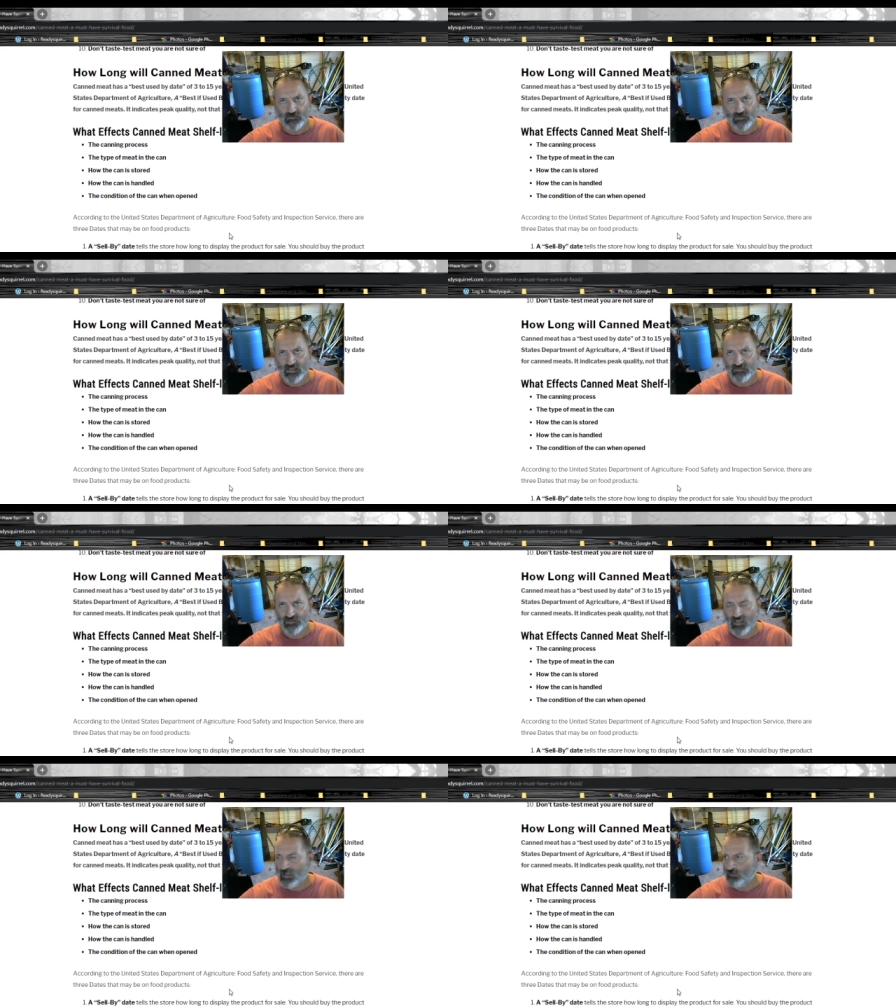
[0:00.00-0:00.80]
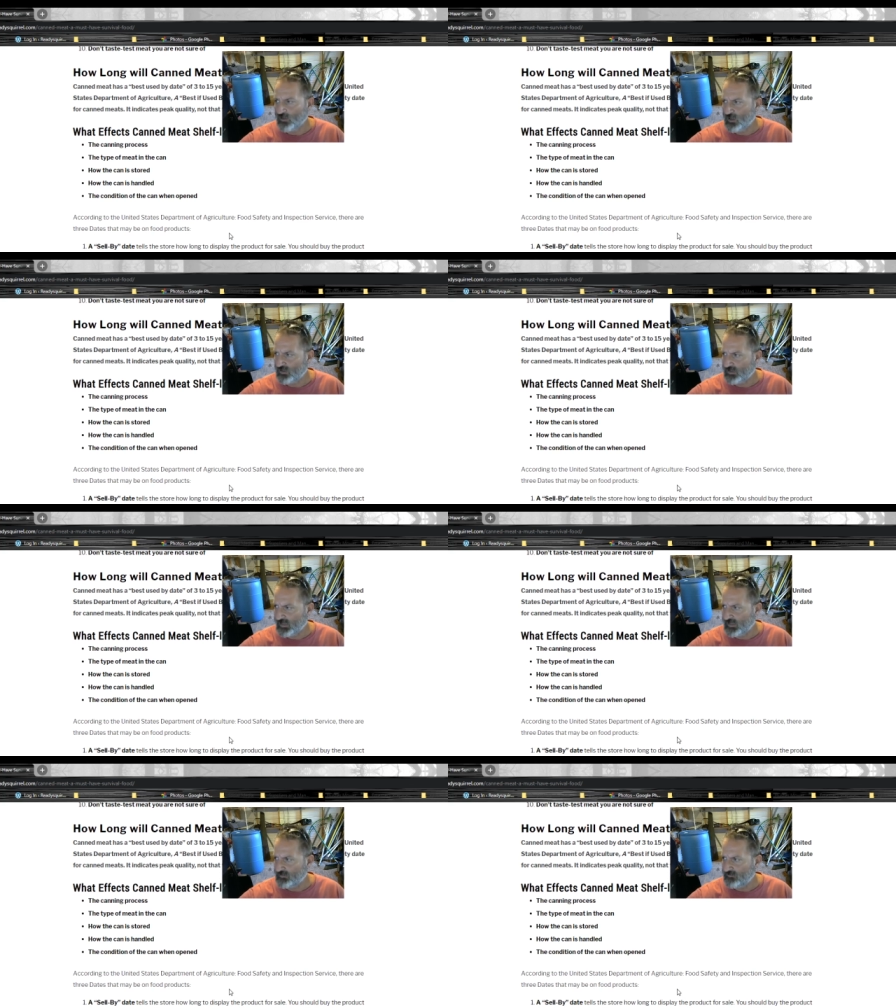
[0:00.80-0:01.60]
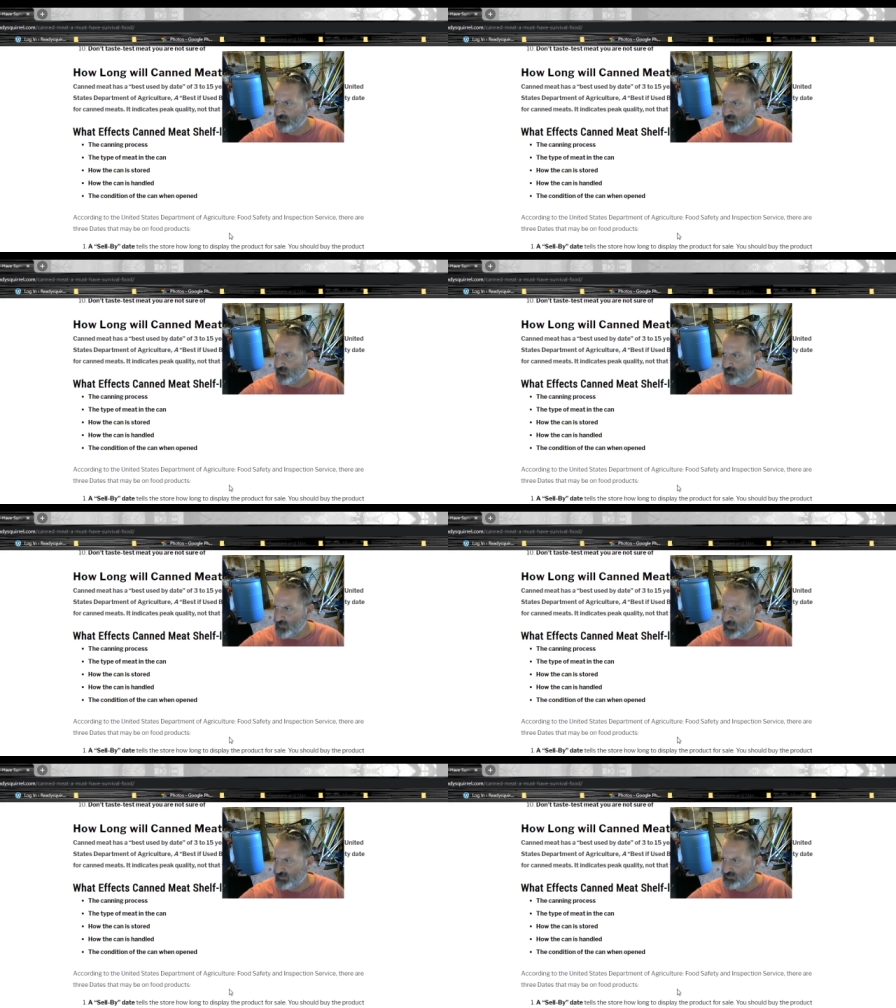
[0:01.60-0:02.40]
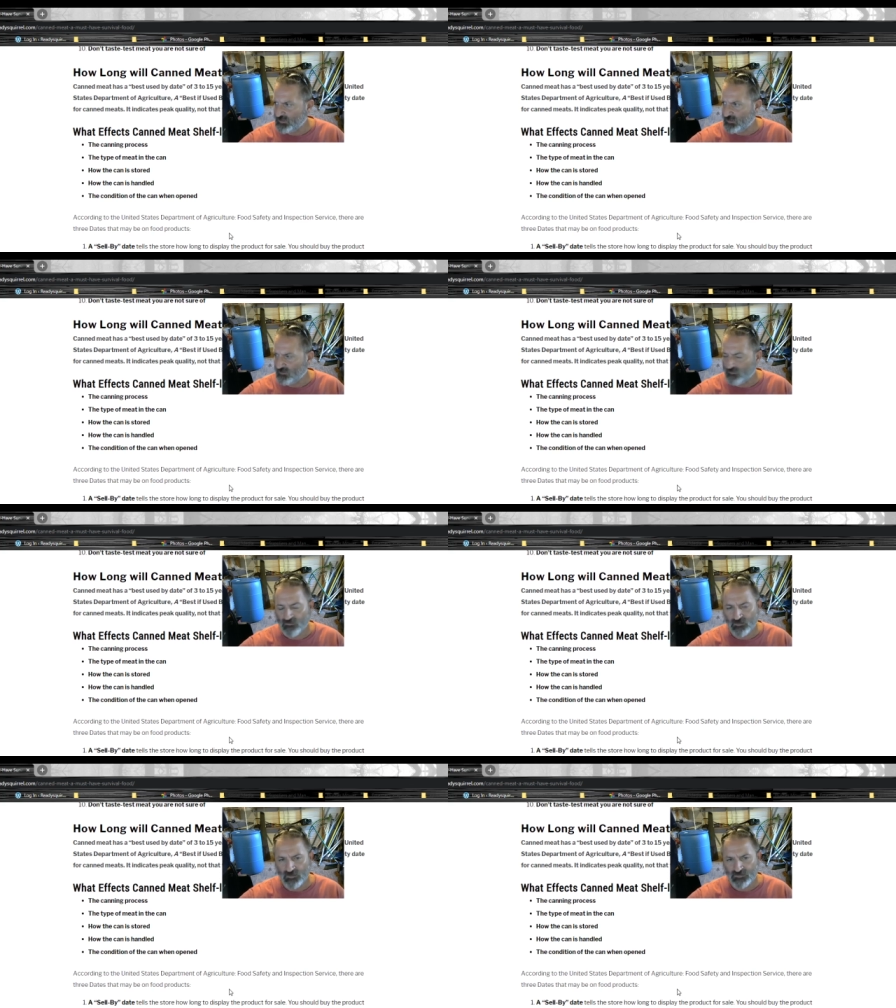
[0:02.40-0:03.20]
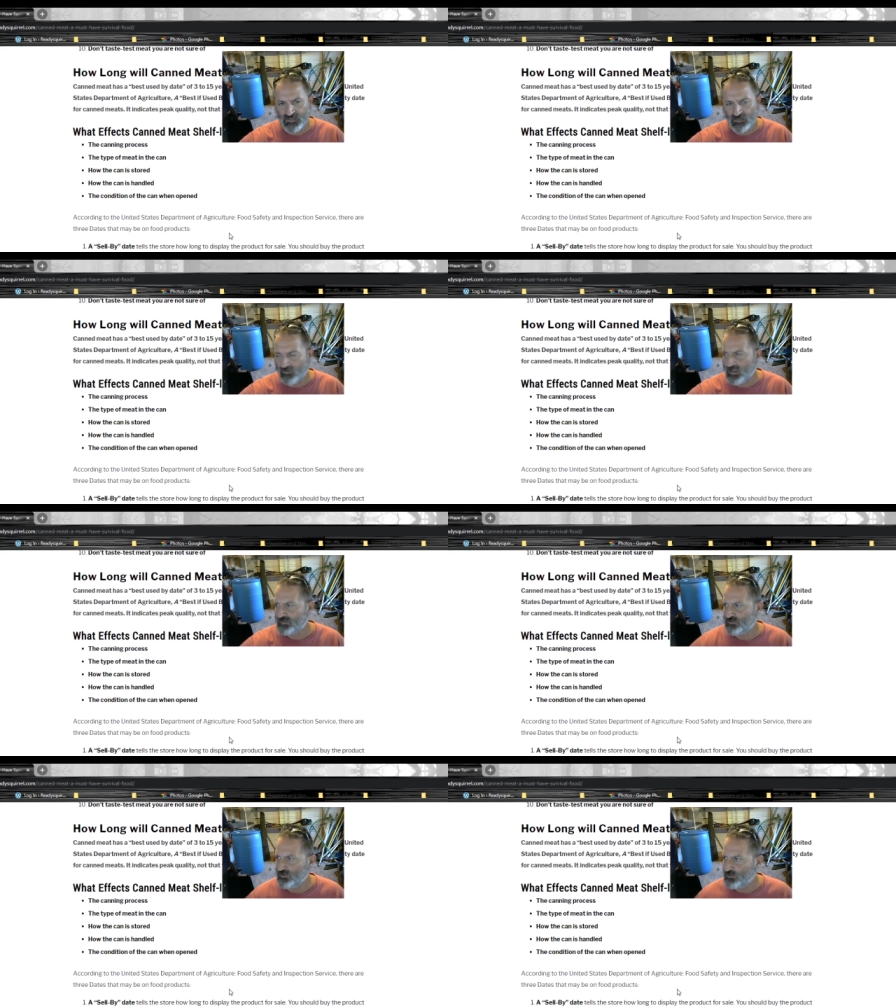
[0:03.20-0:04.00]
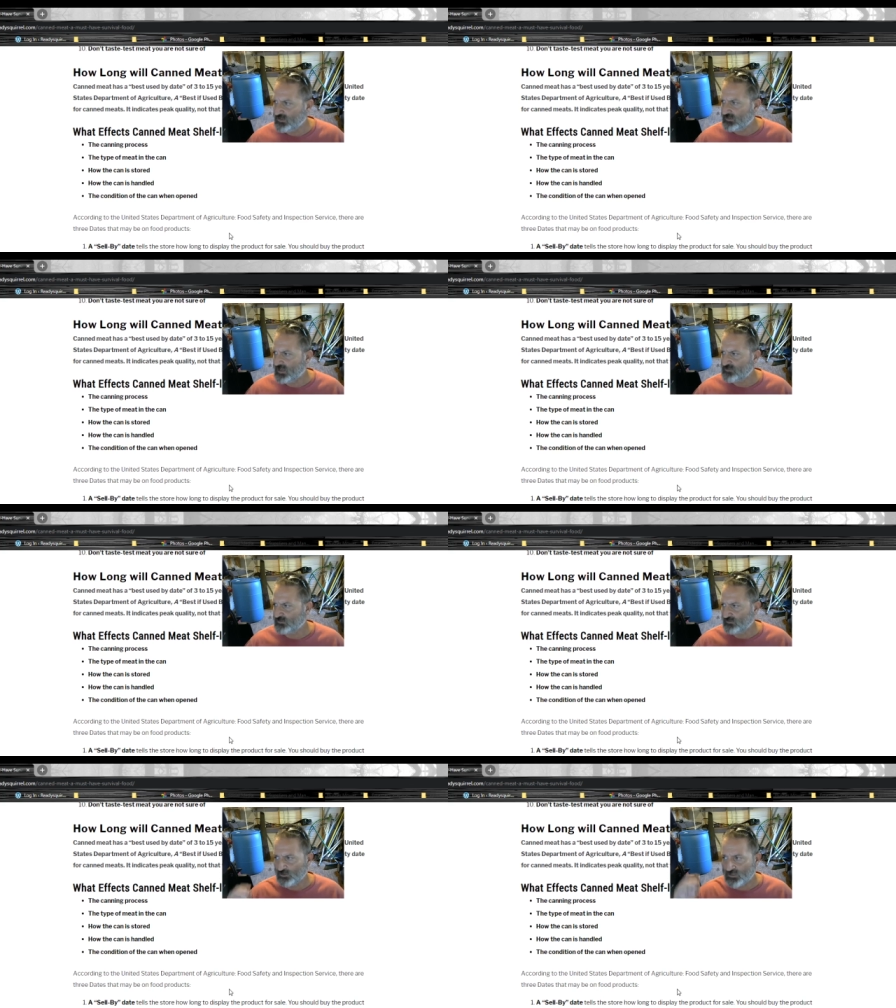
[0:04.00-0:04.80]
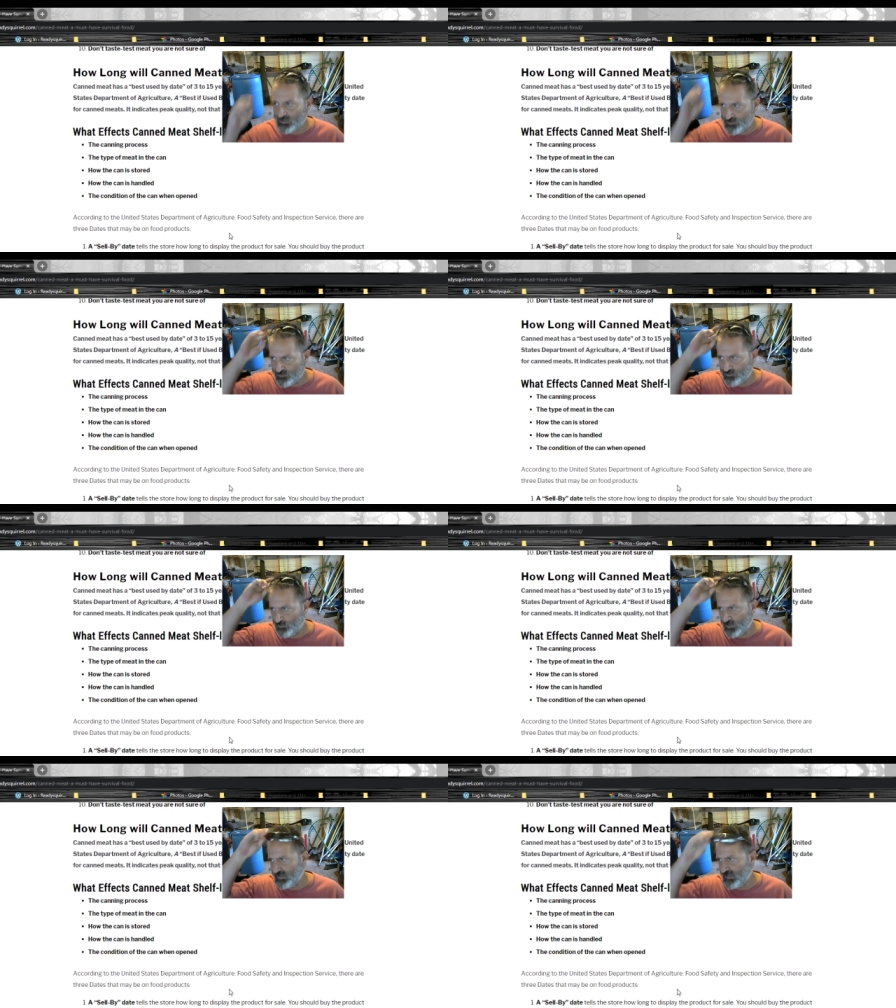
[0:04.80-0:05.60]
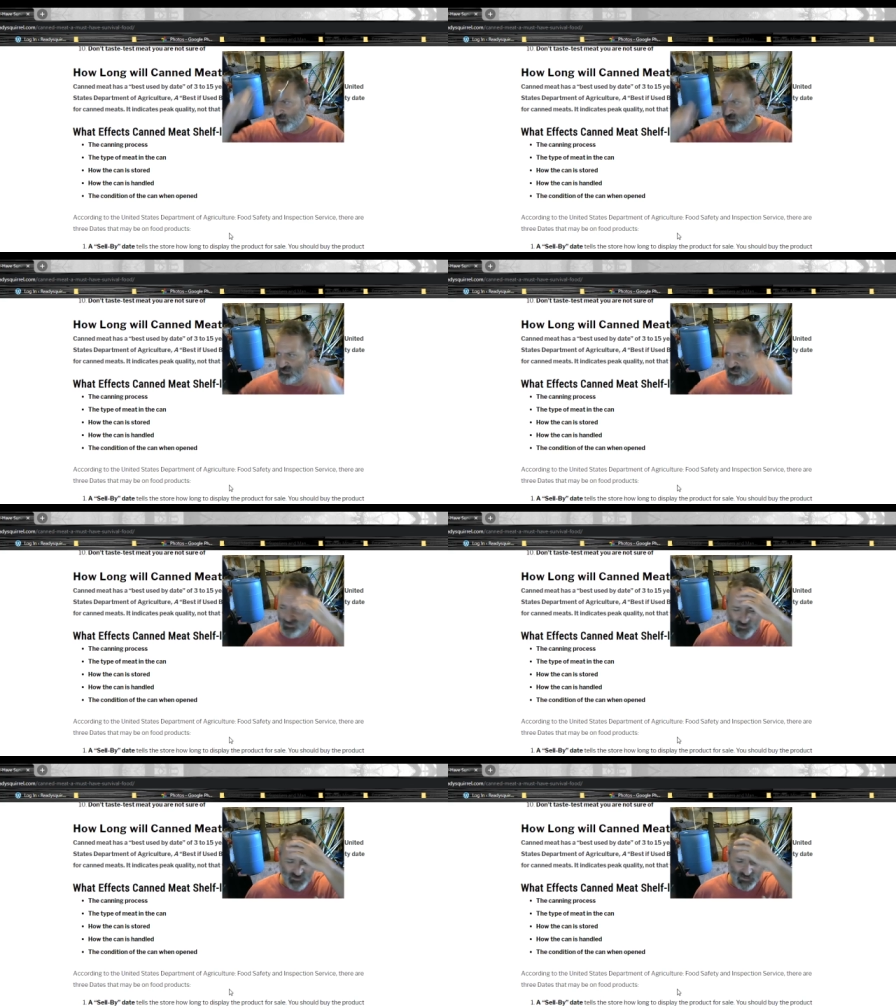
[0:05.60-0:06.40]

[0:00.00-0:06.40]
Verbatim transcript: as to how long a can of meat is gonna is gonna last. You know, you can actually look on YouTube right now. There's a